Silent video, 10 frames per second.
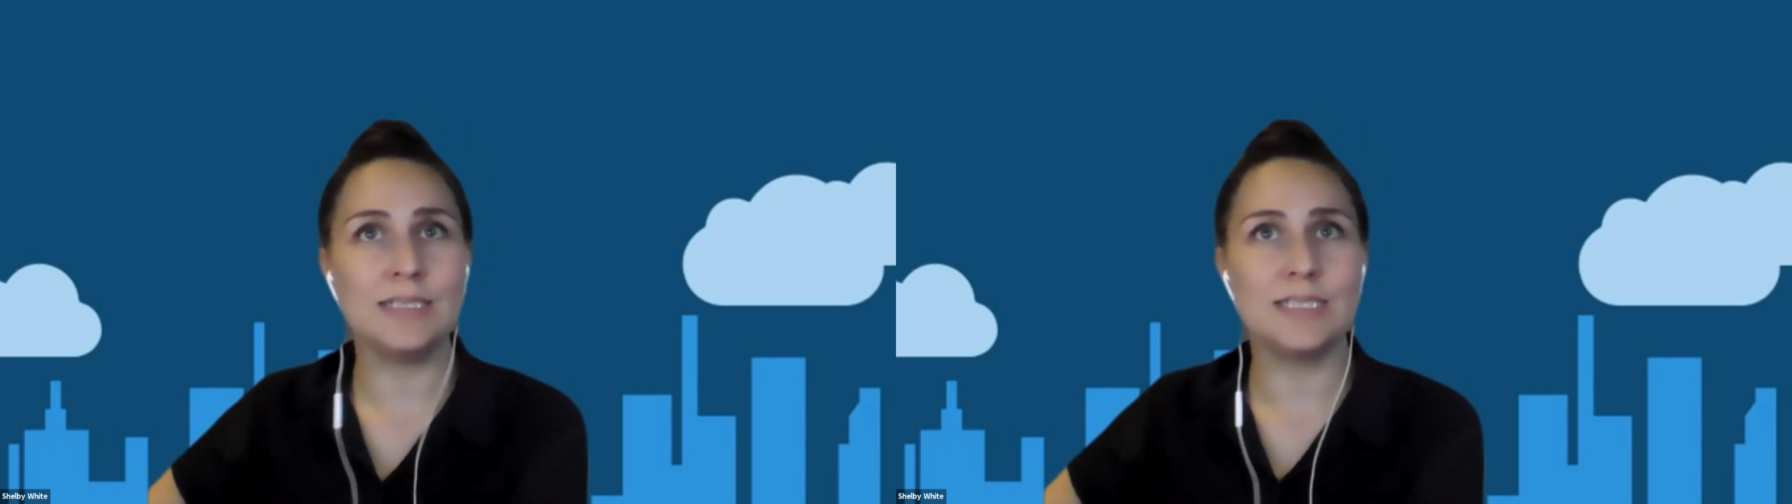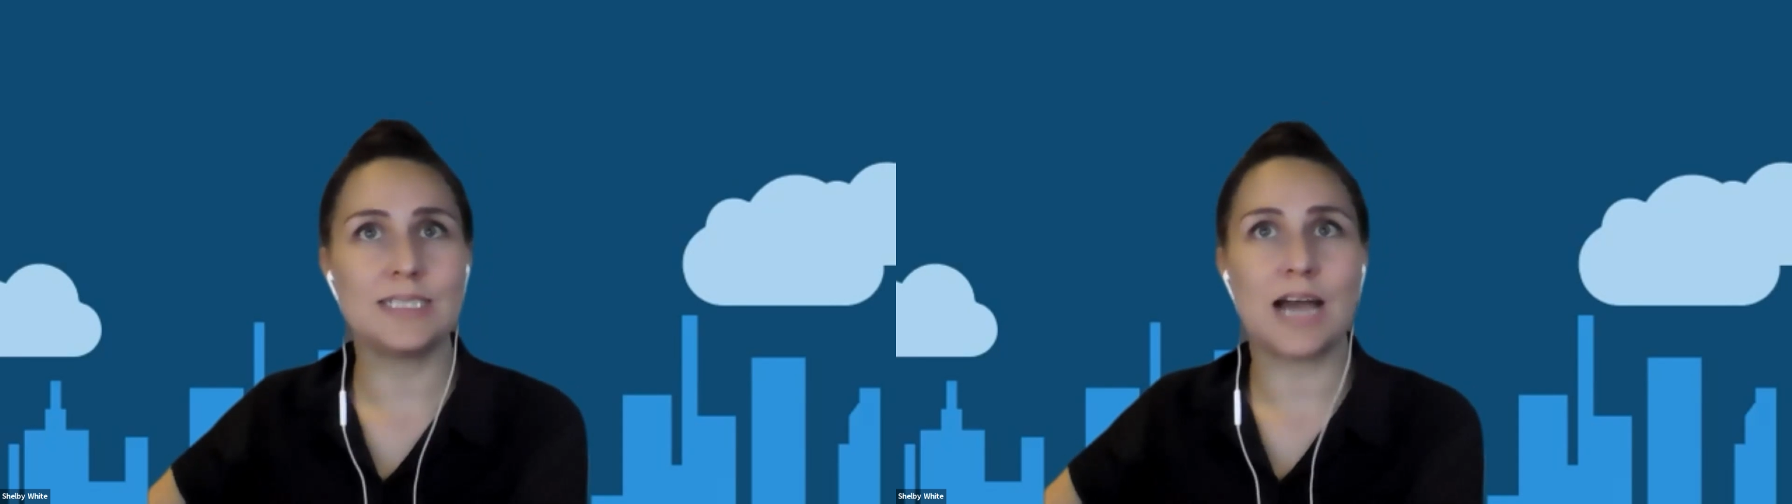
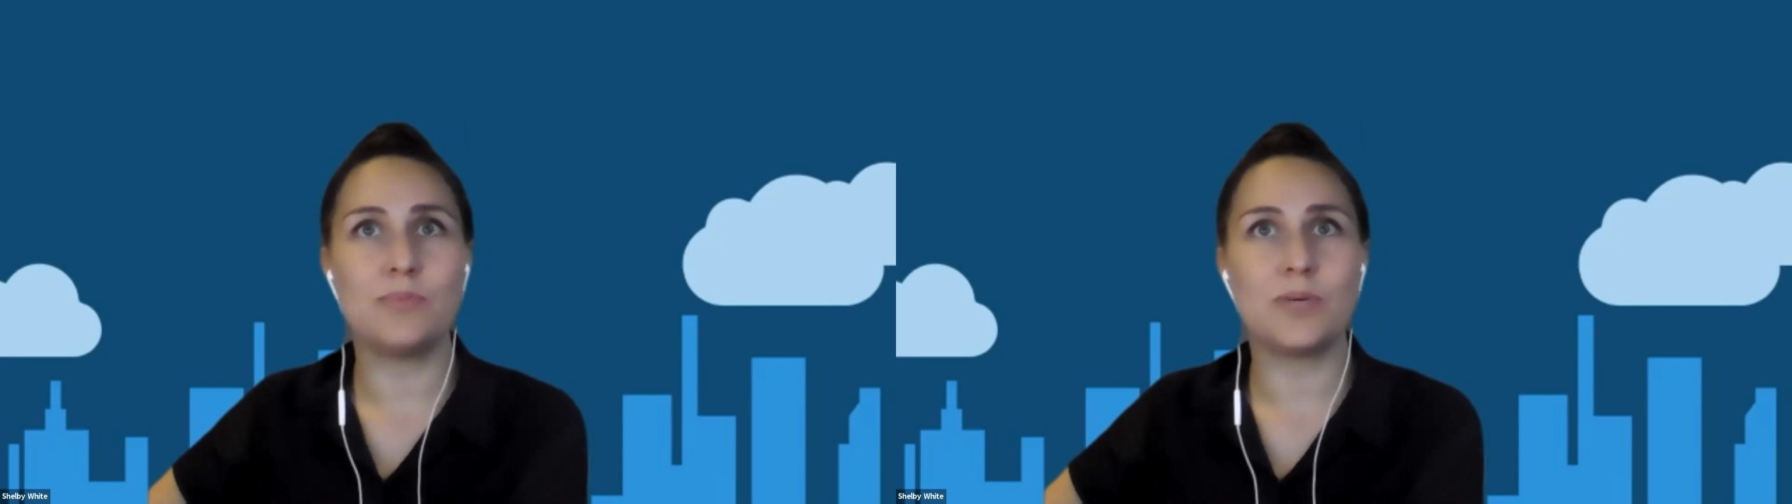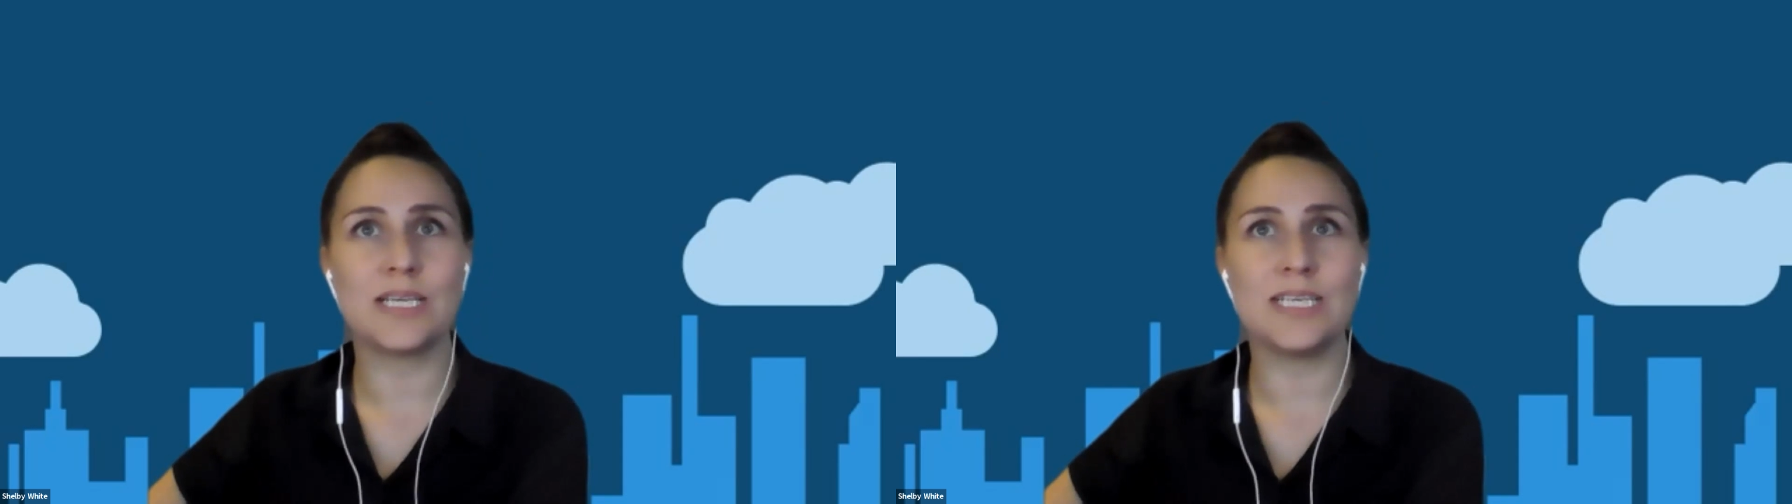staff
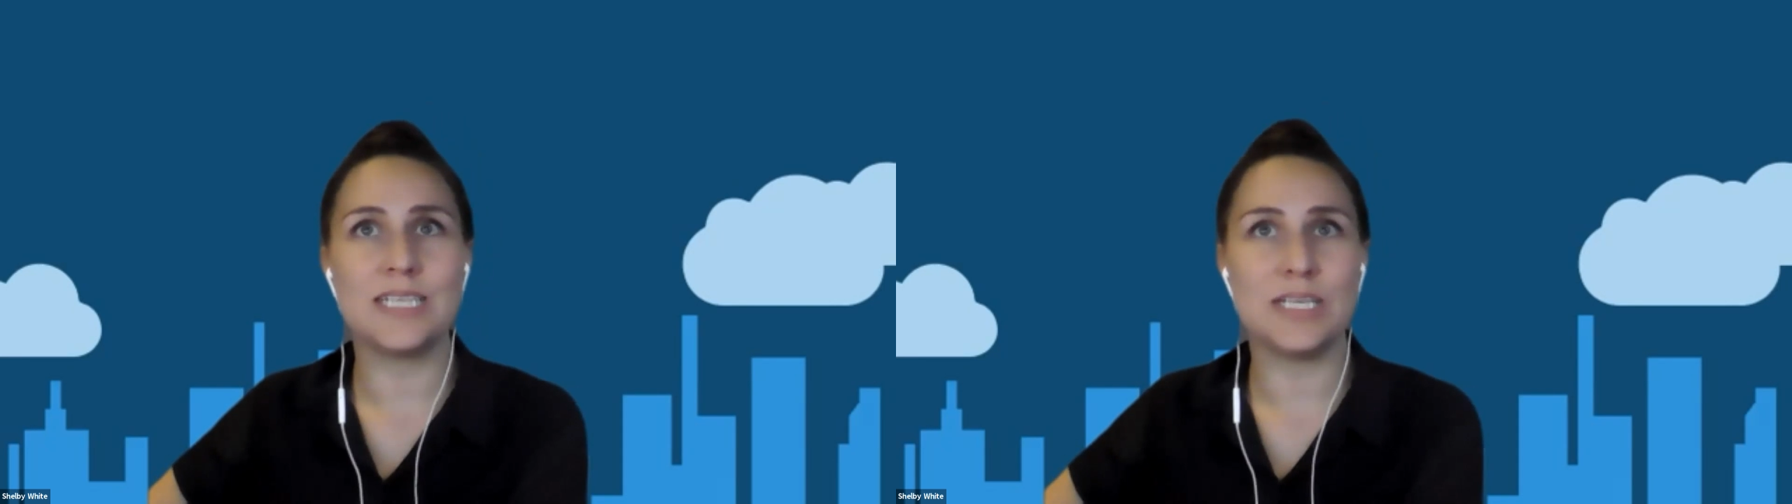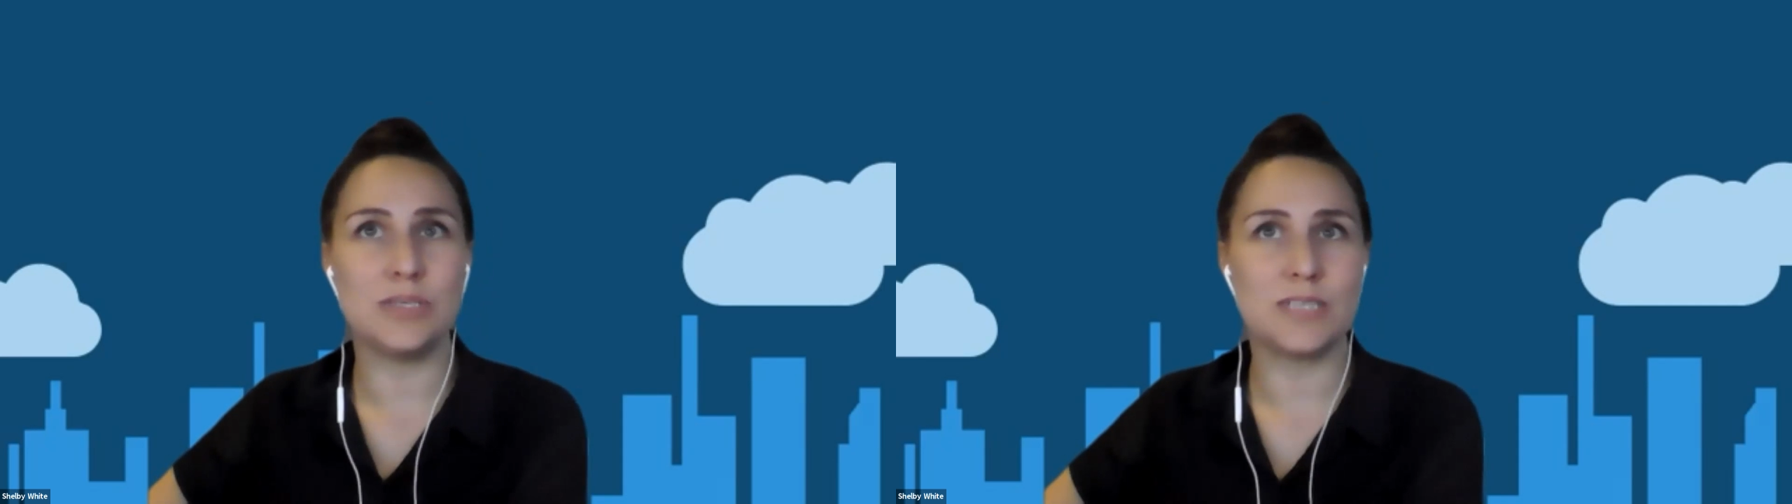will
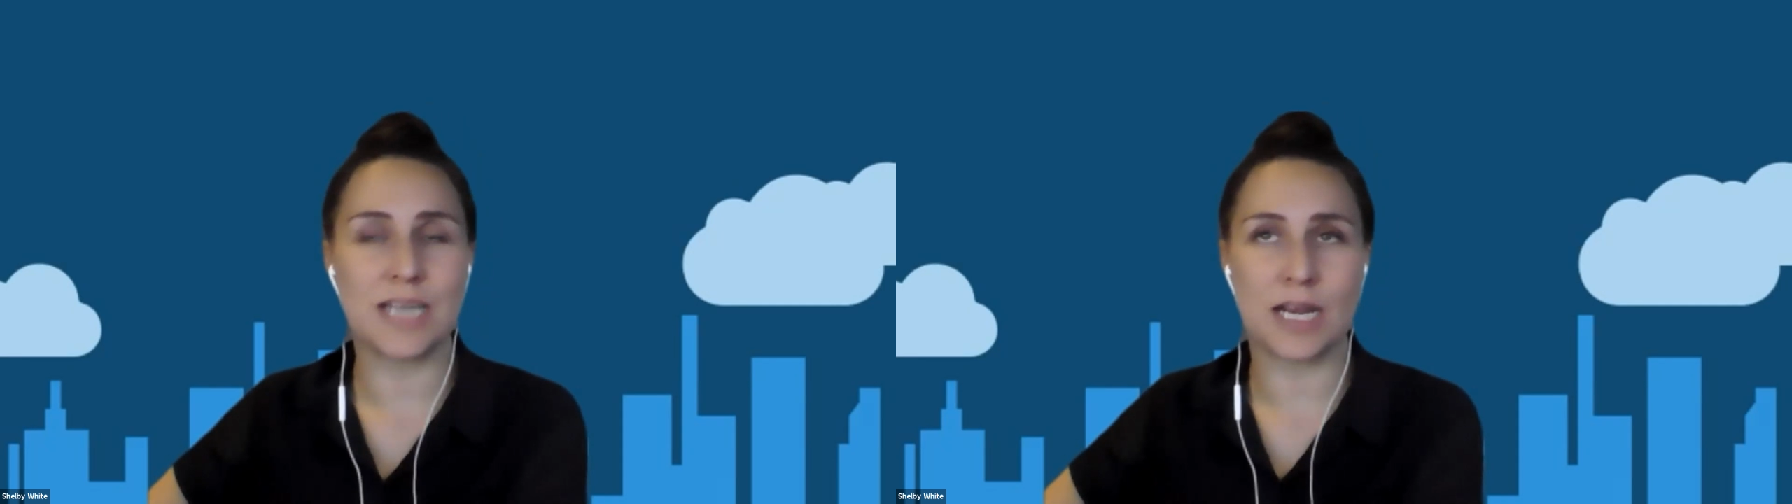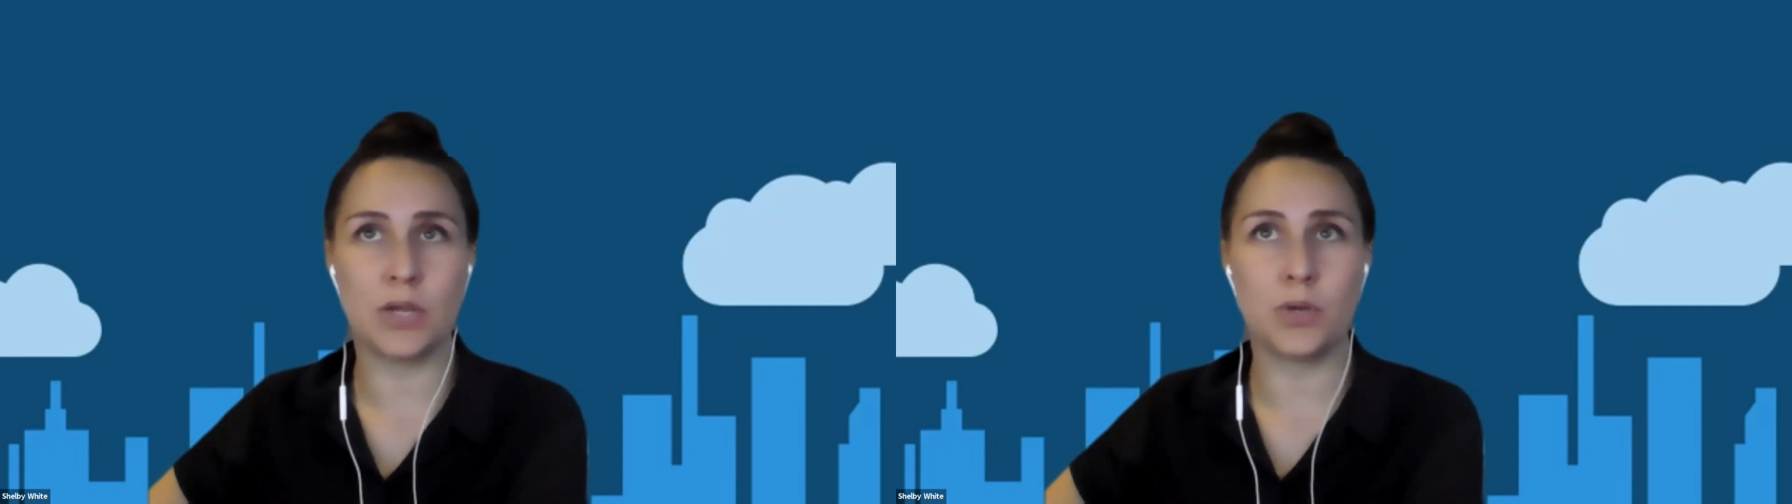continue the
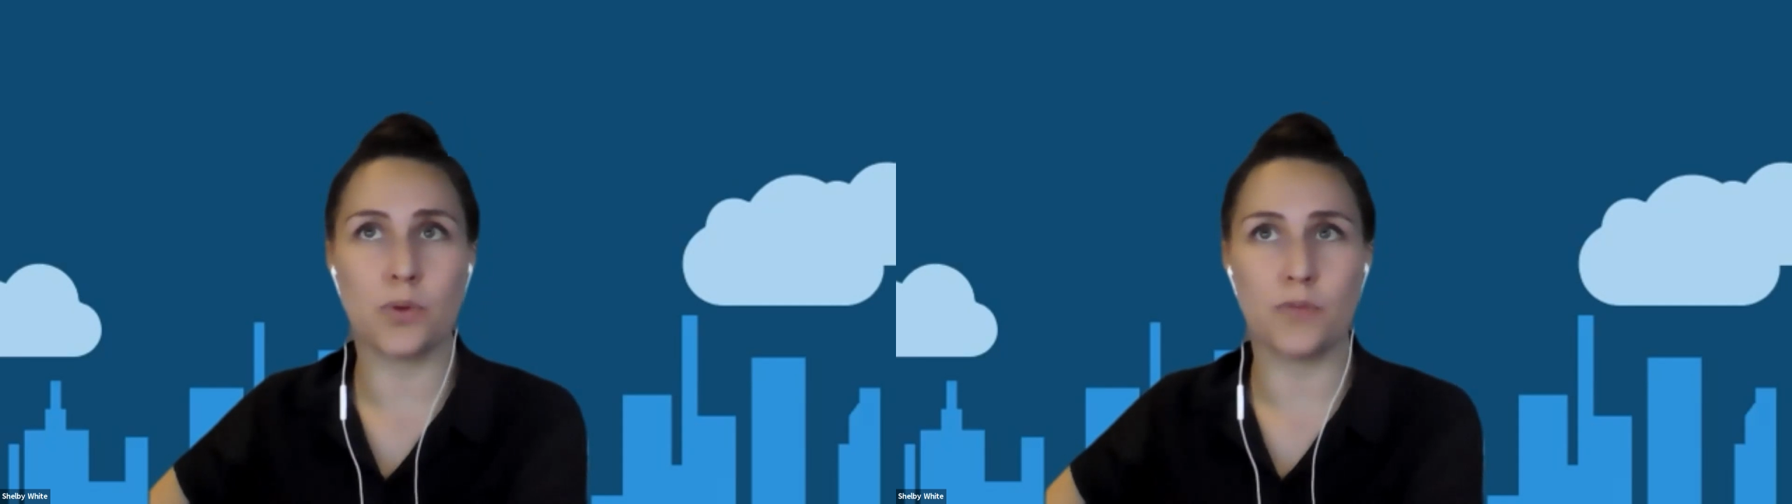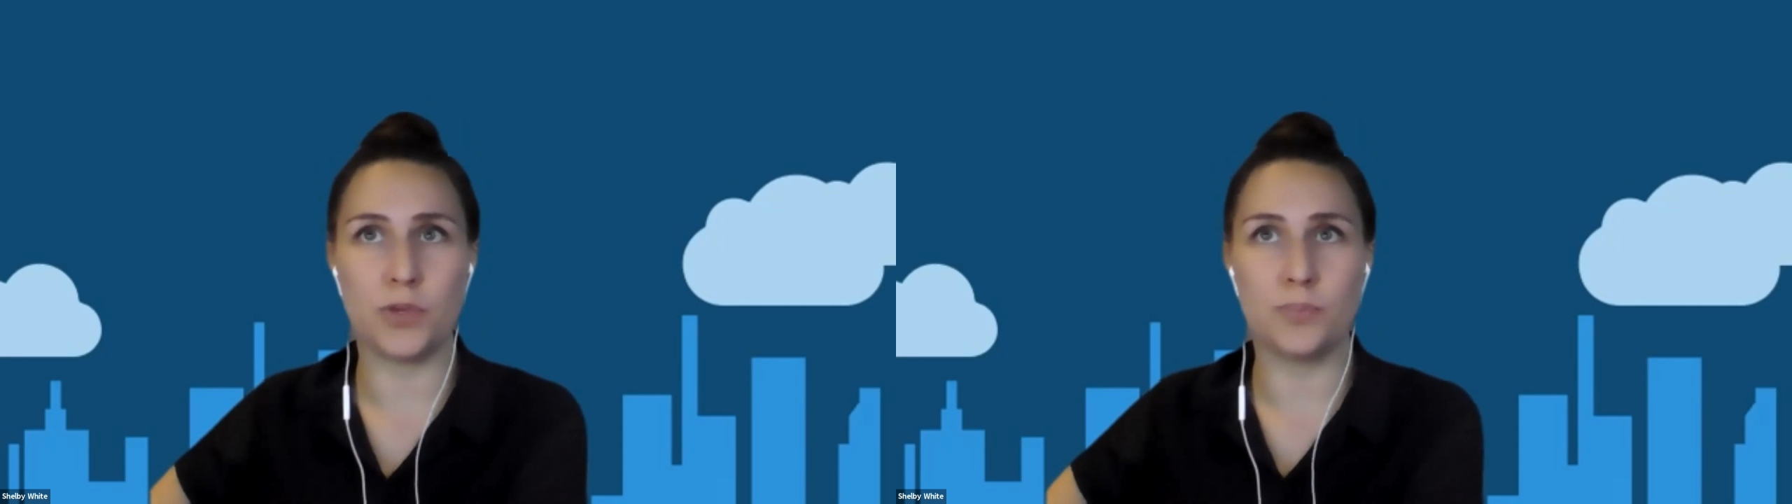technical
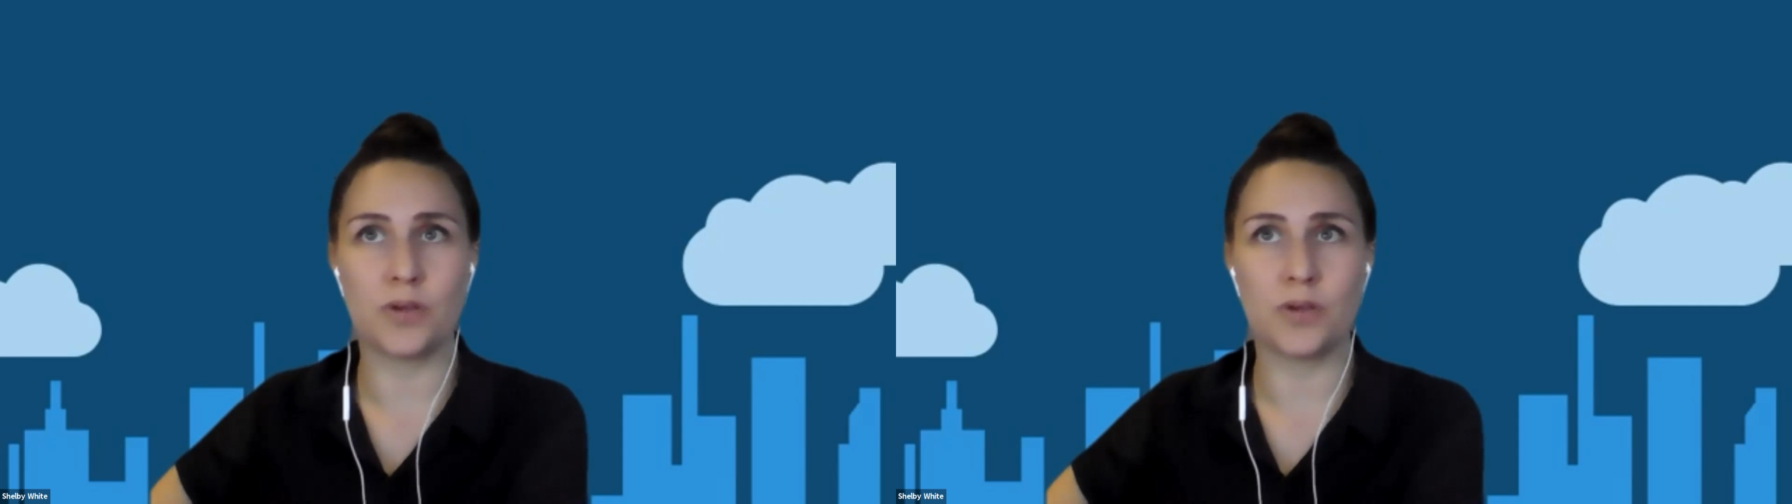review